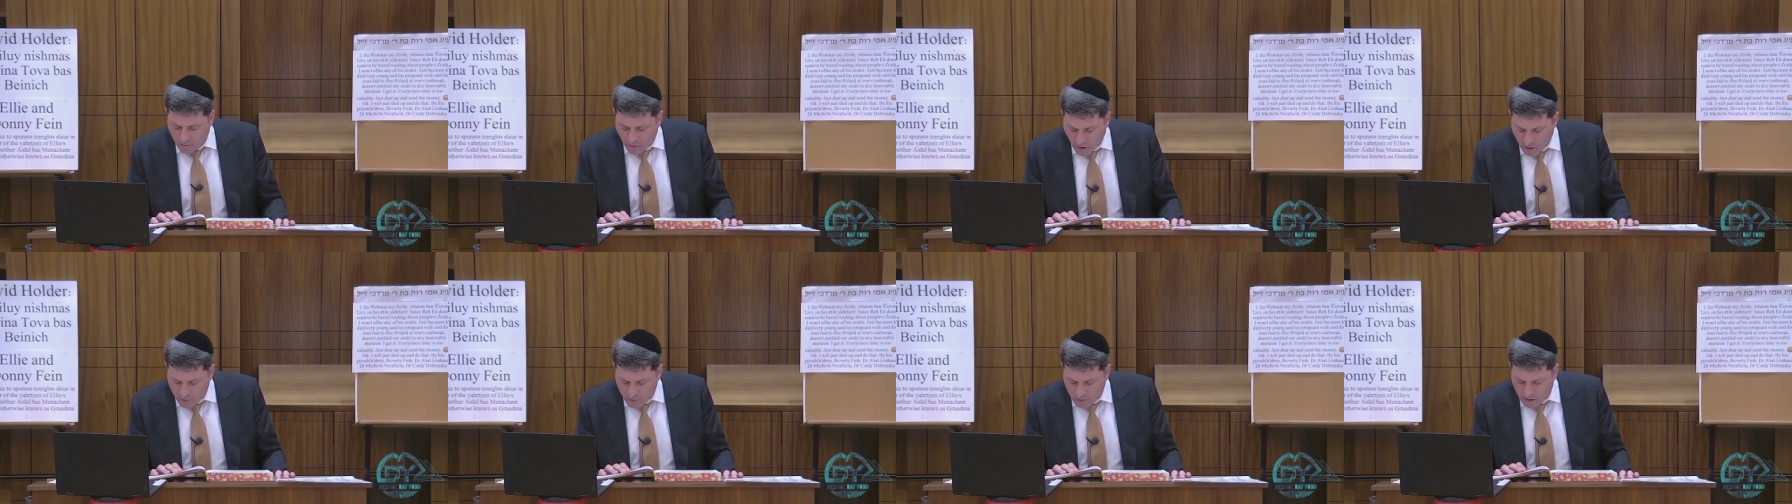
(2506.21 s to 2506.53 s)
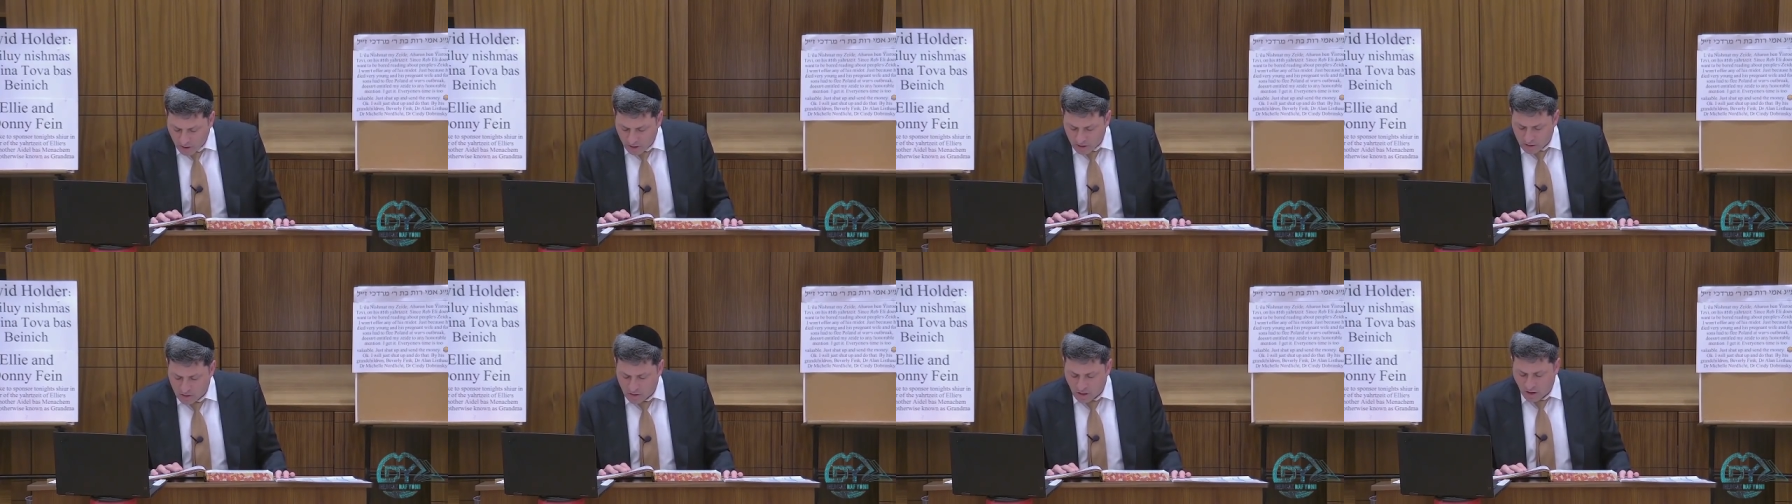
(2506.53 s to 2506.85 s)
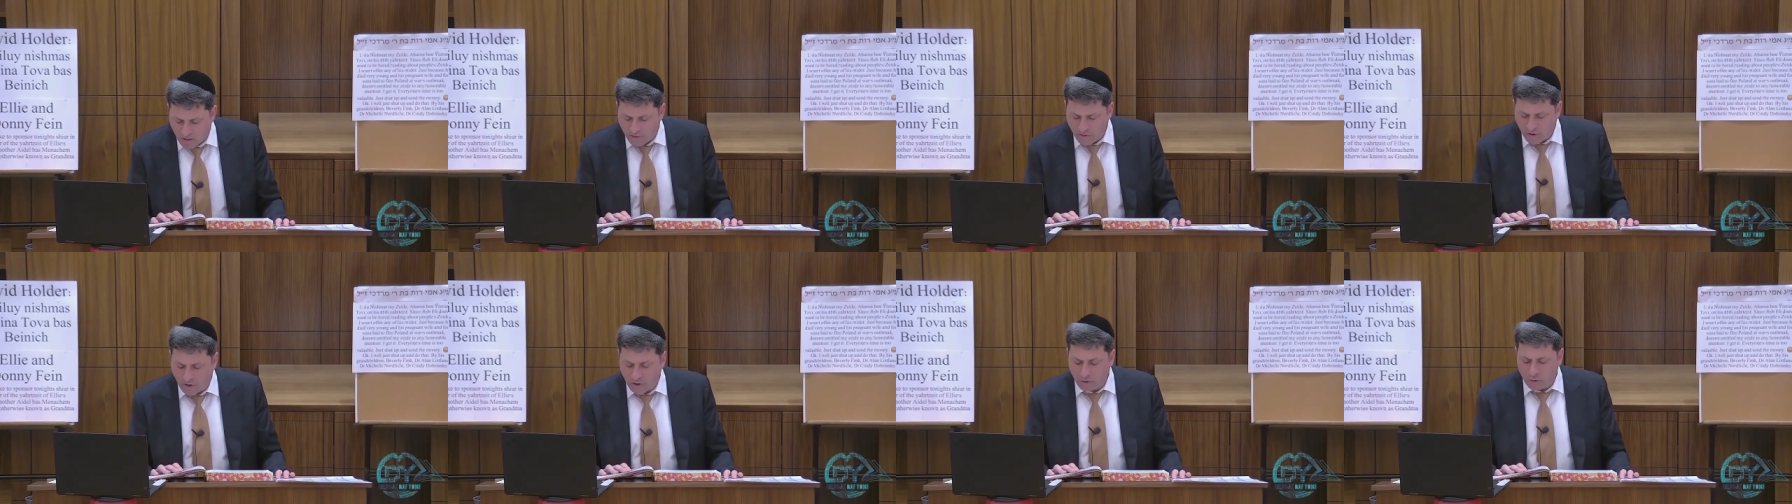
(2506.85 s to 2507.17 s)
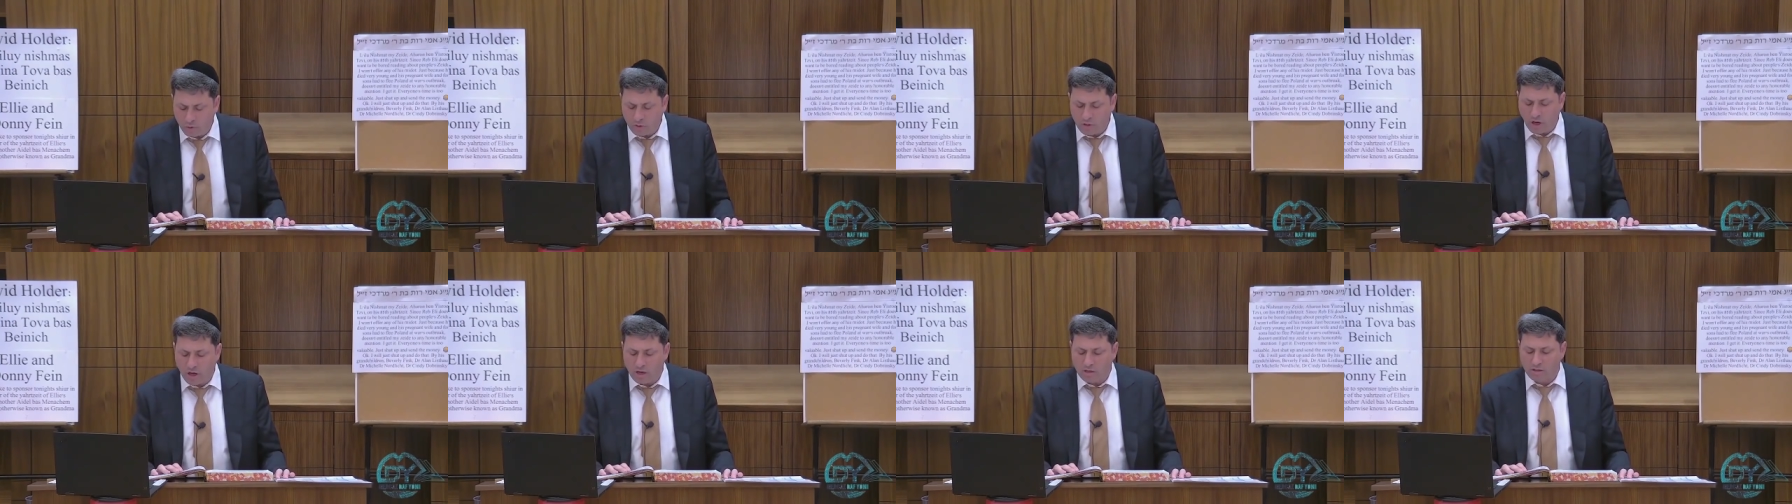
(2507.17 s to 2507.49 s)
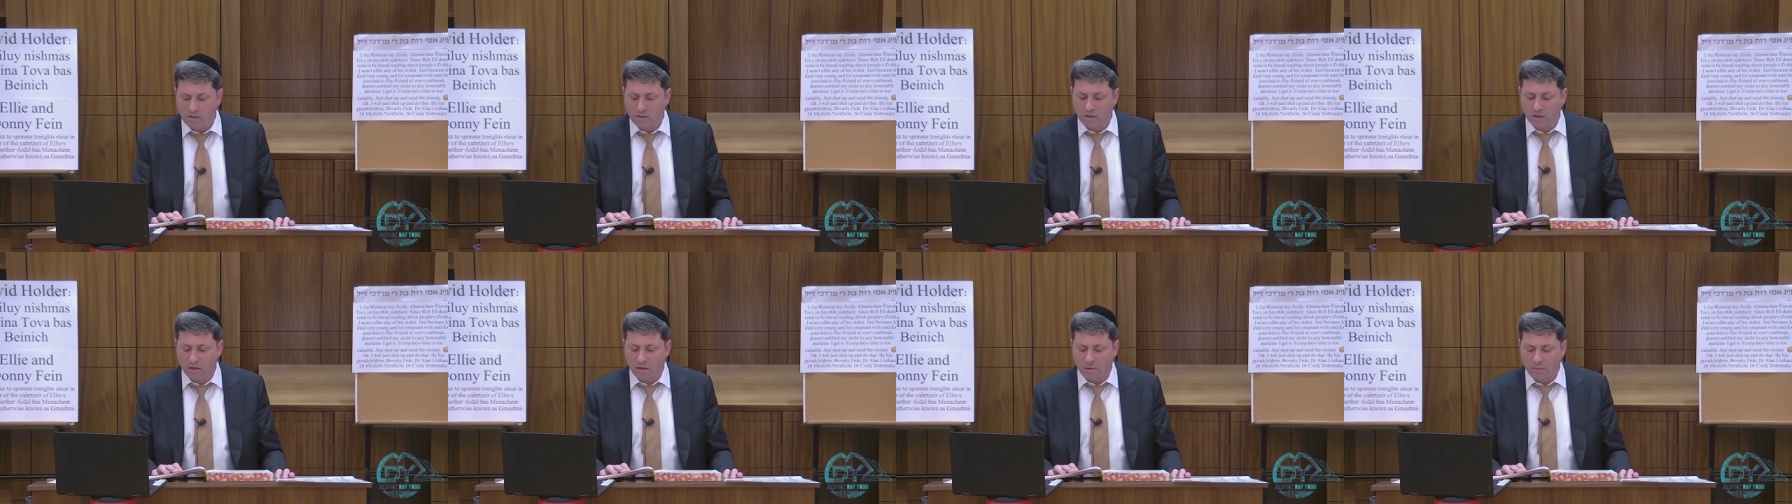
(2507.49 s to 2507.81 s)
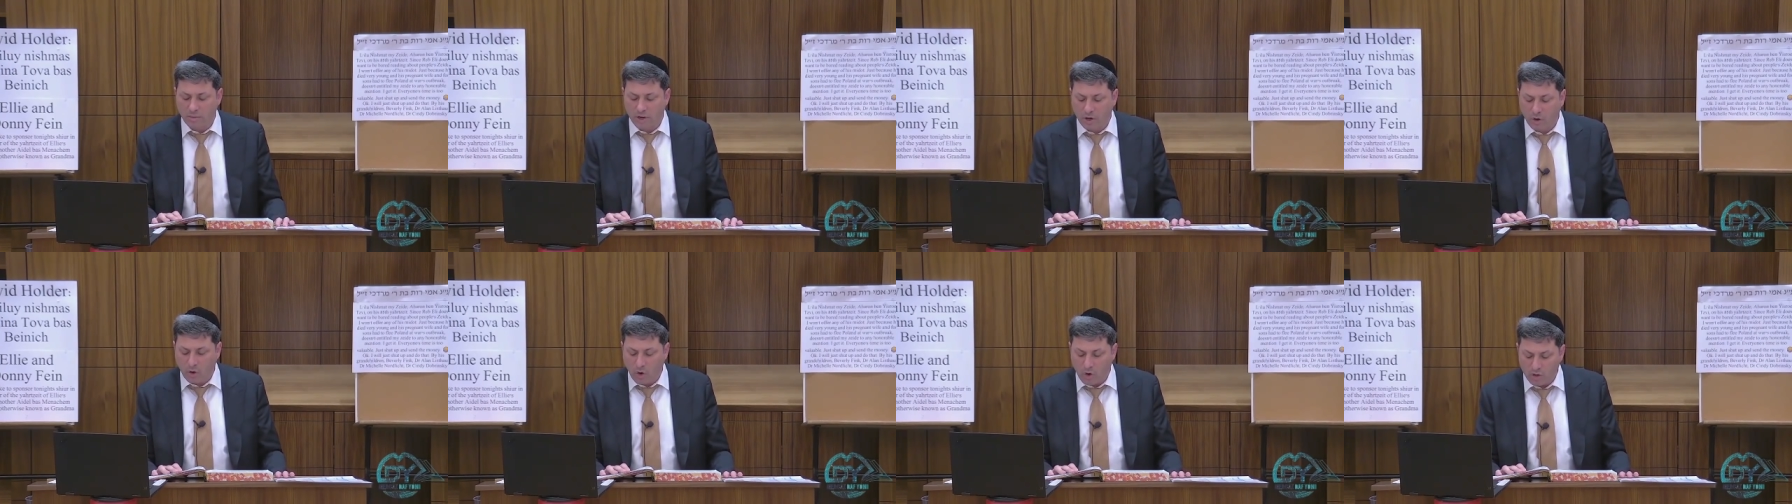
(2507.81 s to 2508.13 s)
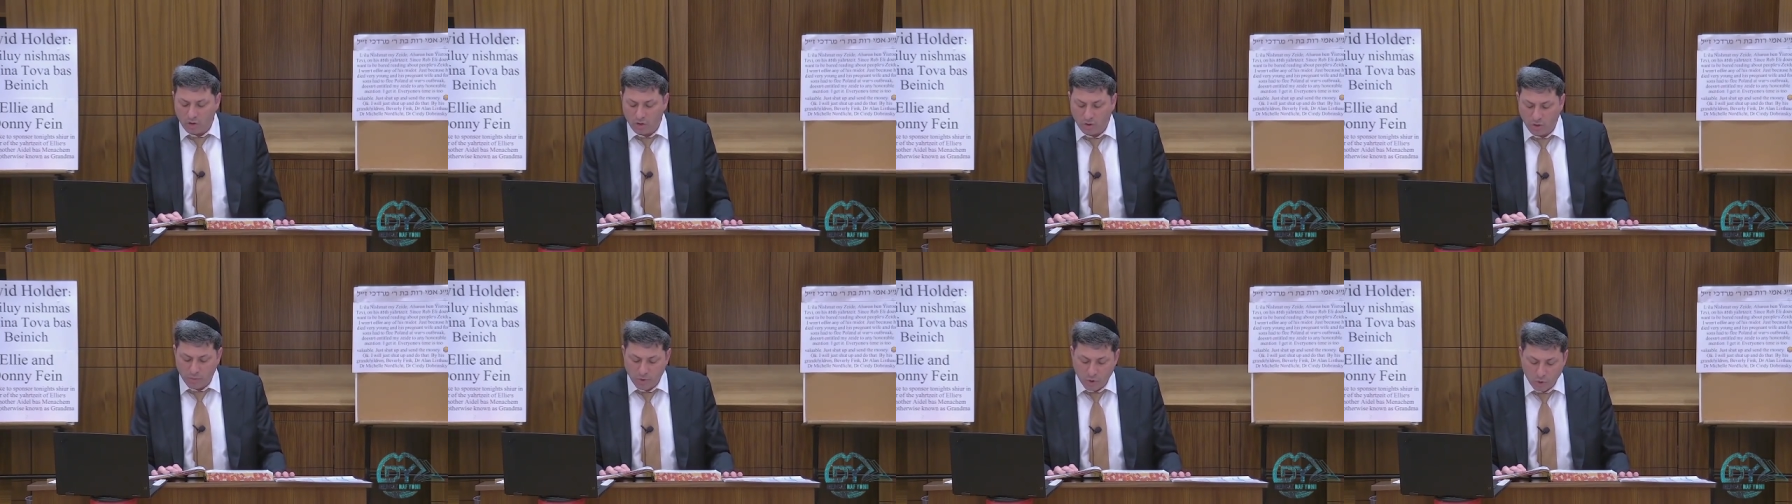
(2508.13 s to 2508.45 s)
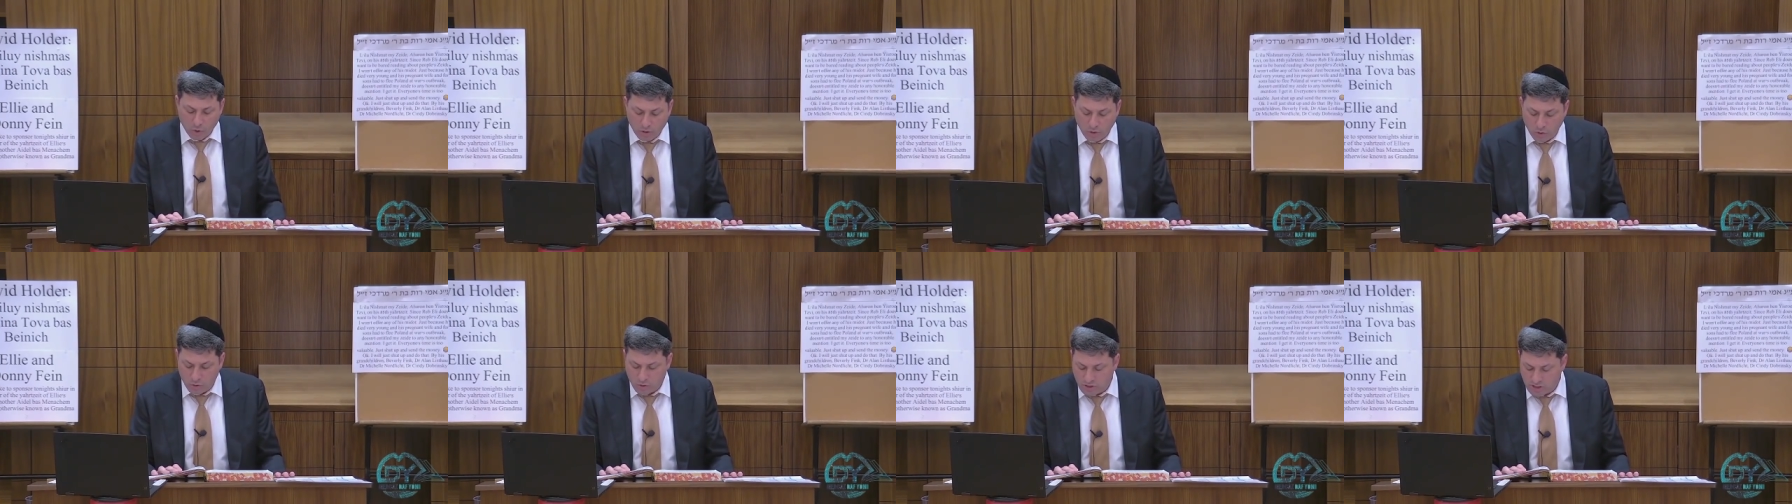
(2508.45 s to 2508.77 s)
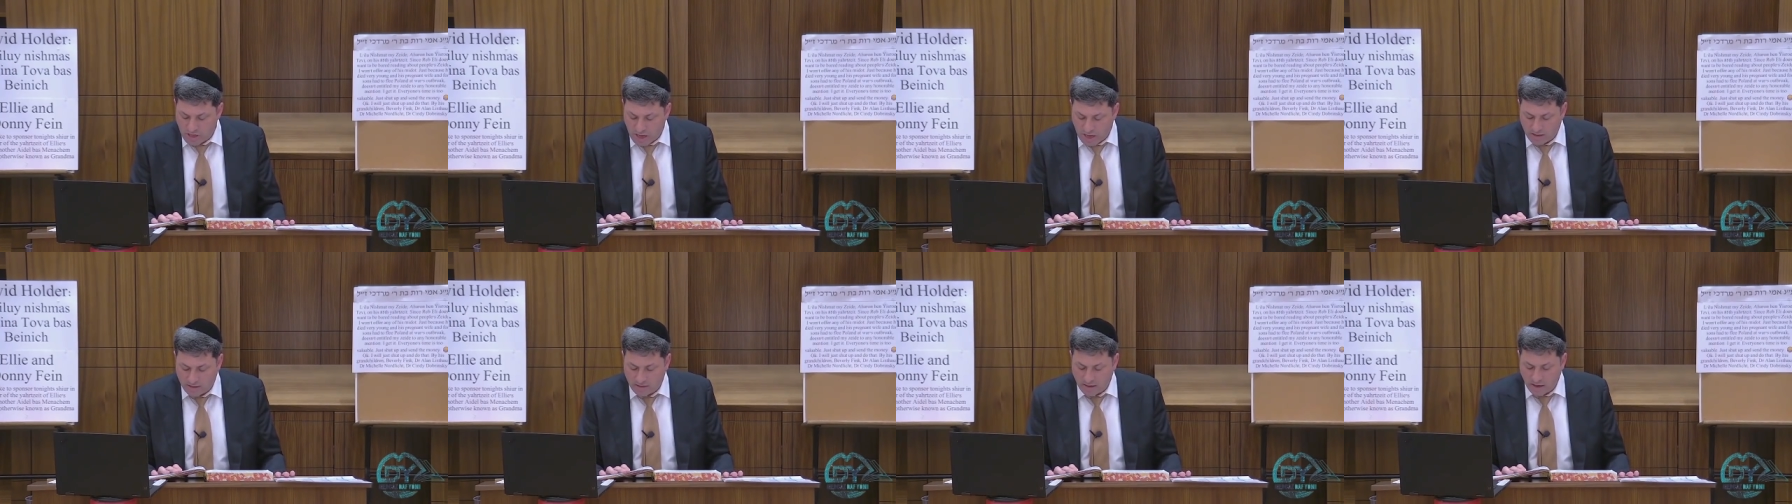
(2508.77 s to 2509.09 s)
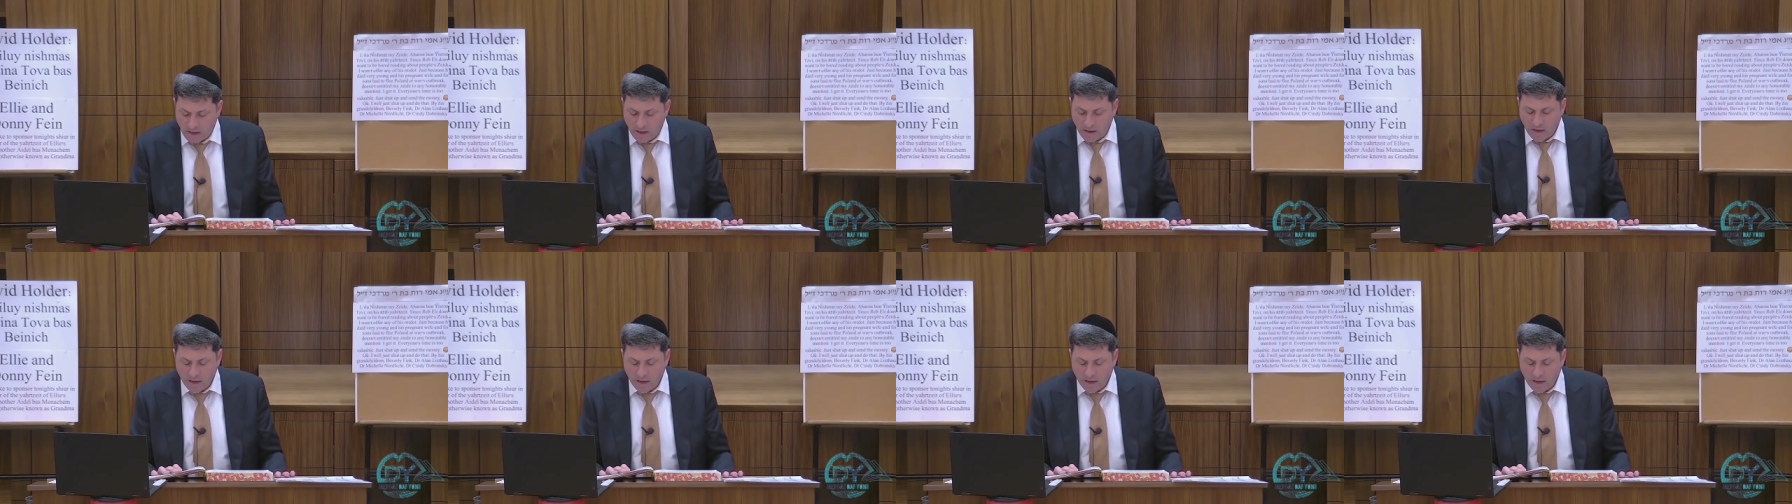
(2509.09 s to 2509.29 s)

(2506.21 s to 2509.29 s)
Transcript: dvarim kichsava But according to Rabbi Yehuda, who says